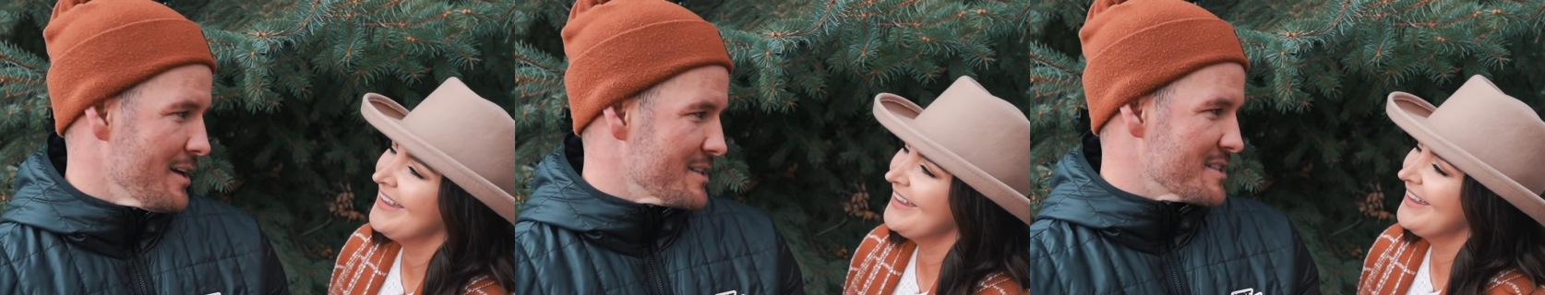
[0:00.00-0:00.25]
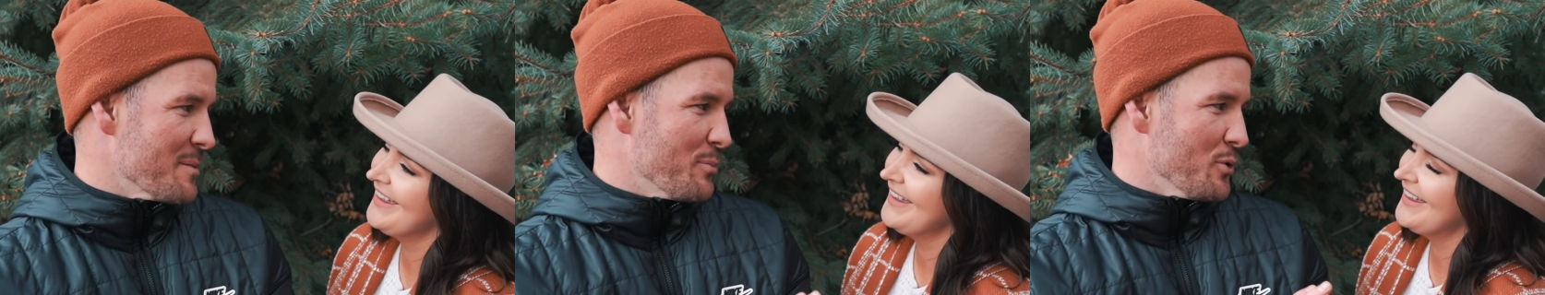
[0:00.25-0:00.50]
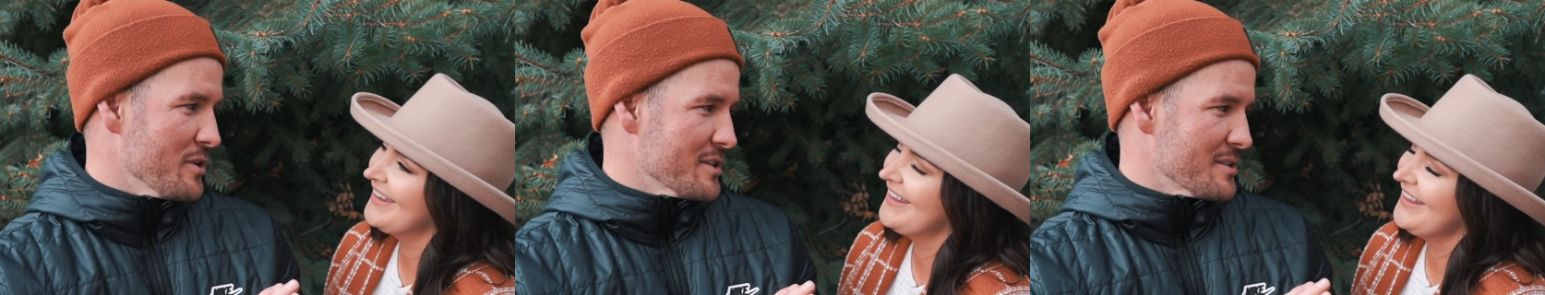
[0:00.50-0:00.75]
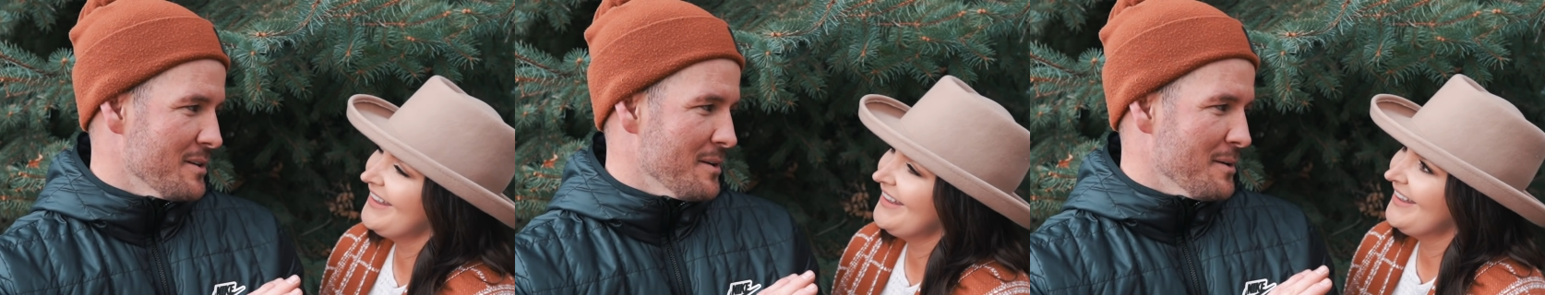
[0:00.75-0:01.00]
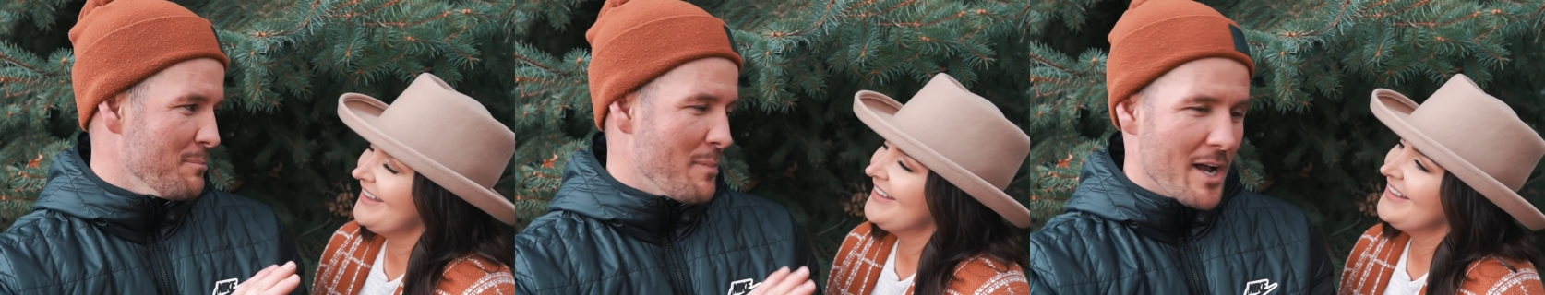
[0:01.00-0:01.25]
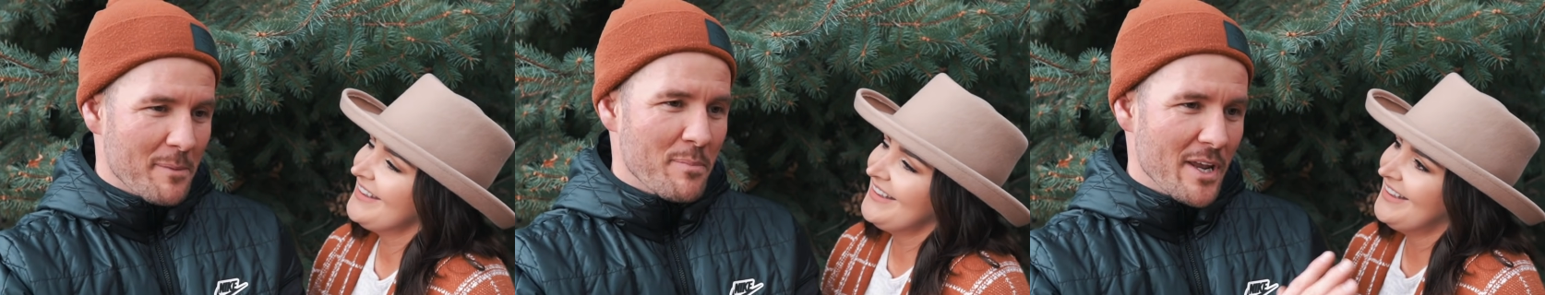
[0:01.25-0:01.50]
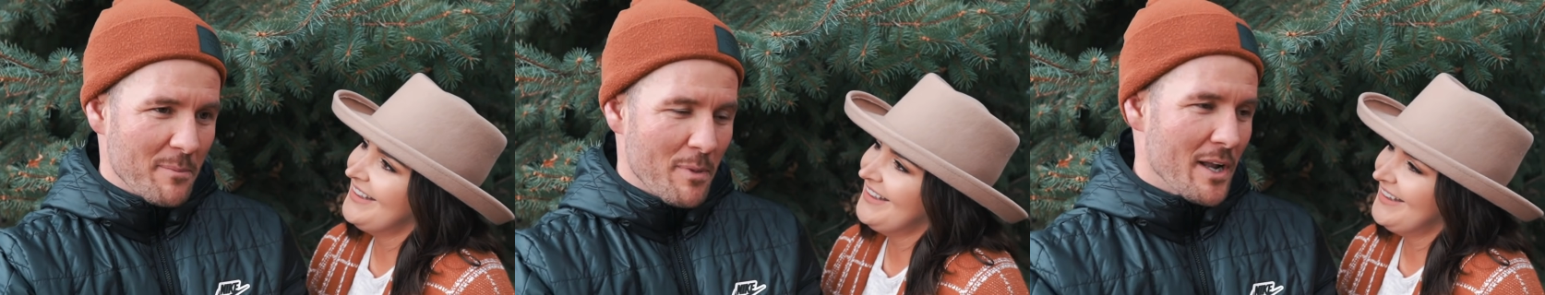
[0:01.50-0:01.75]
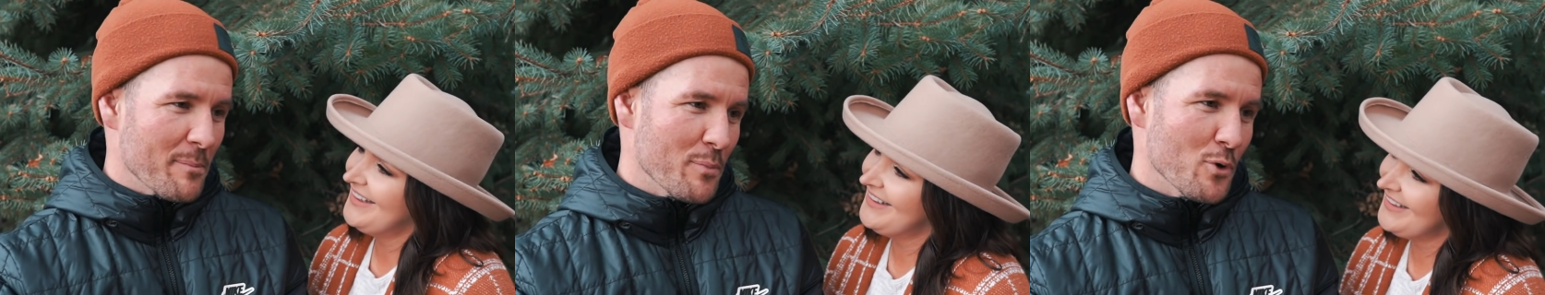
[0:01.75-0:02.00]
Speaker 1: as simple as bada bing,
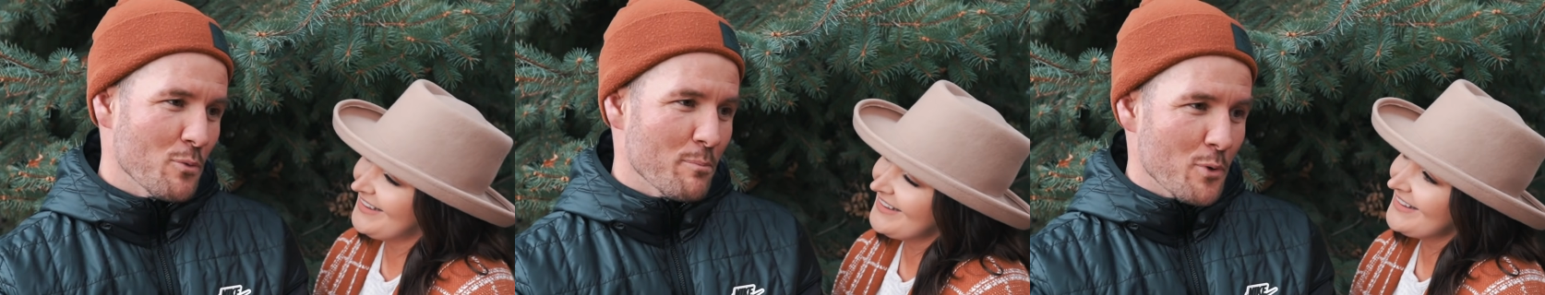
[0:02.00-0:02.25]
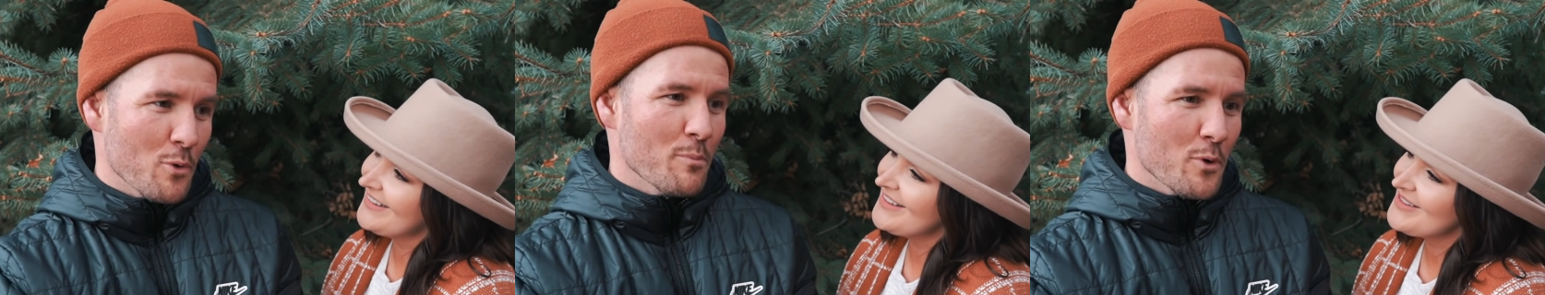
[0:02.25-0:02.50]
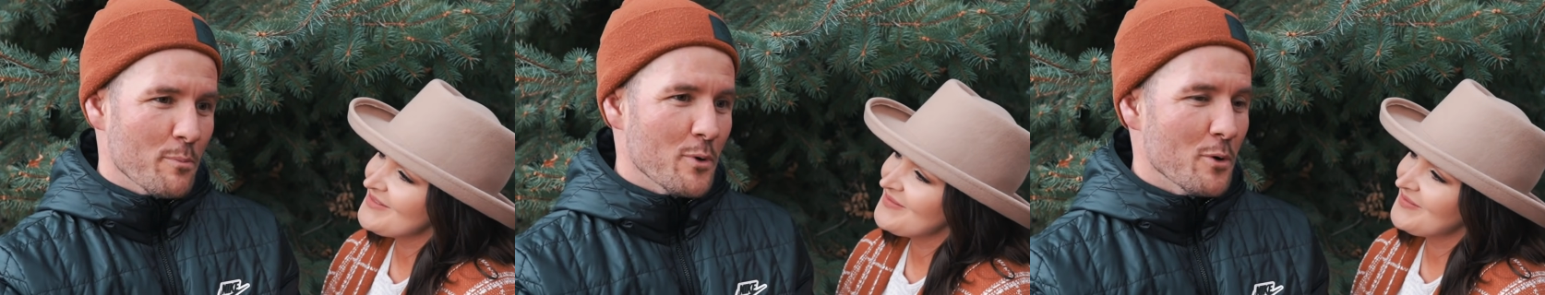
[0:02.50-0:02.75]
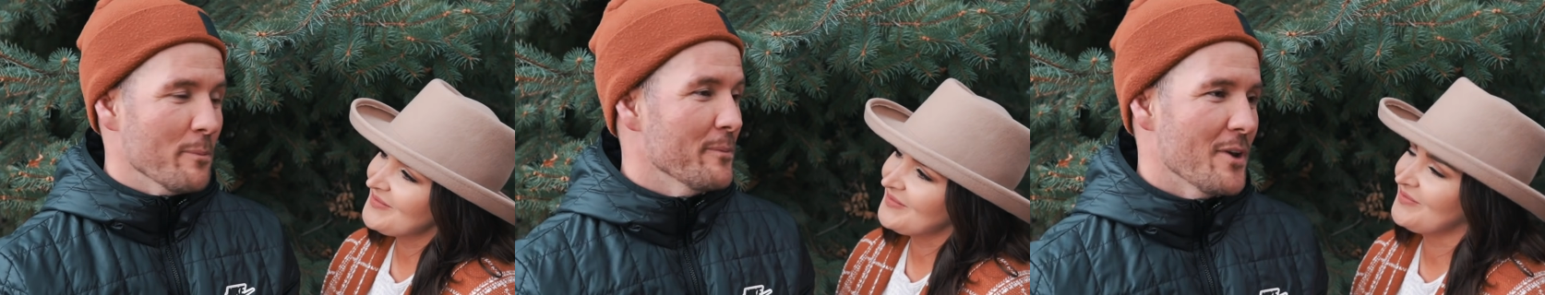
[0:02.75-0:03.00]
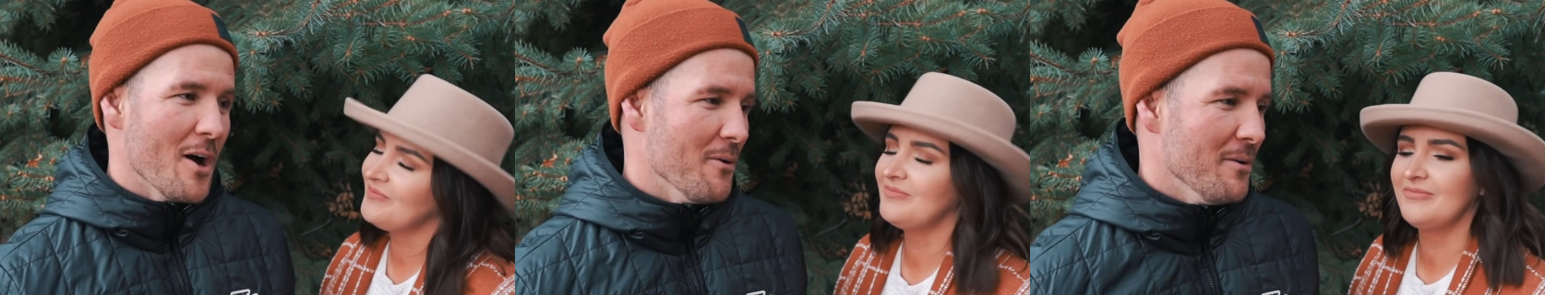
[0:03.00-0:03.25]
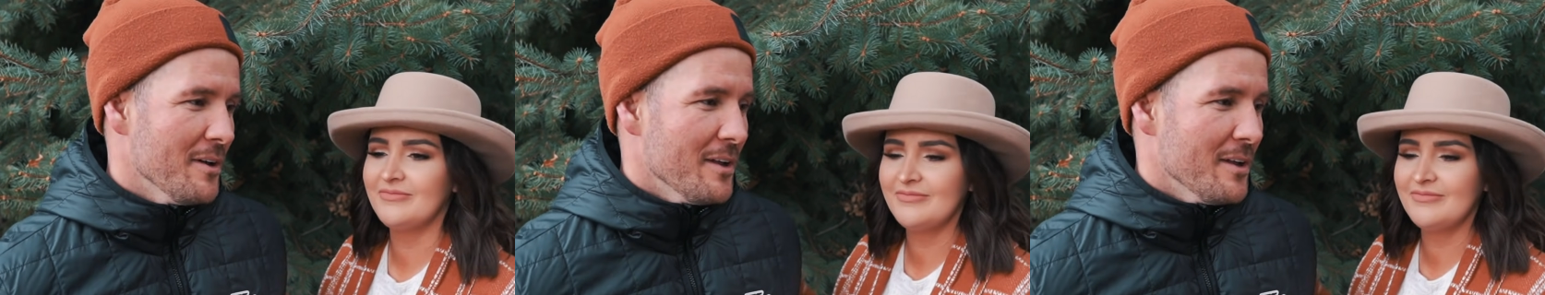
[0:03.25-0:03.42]
bada boom, boom, boom, boom. No.